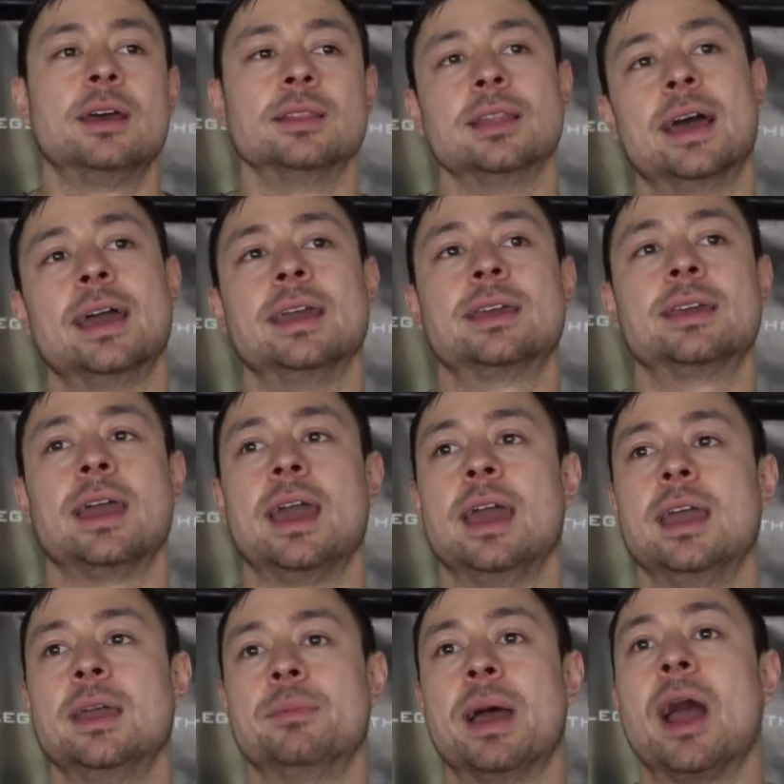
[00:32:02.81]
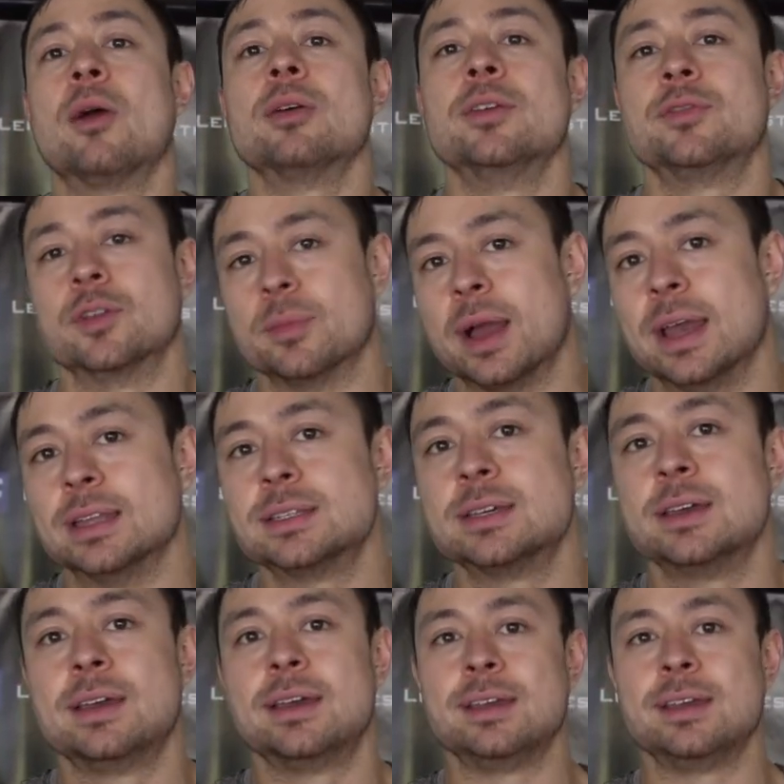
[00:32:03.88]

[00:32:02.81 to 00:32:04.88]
like a powerlifter might.